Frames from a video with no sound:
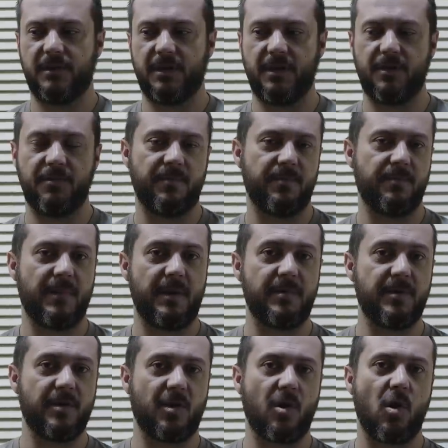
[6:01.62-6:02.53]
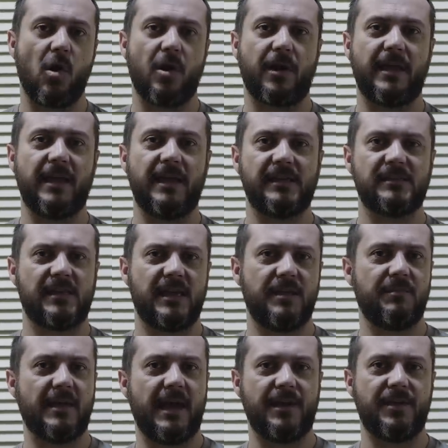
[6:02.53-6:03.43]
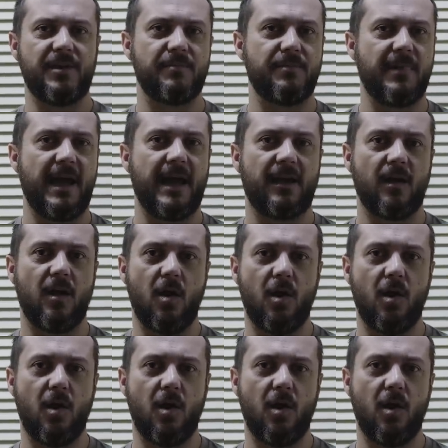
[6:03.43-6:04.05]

You know, maybe your car keys, keep that in your bag.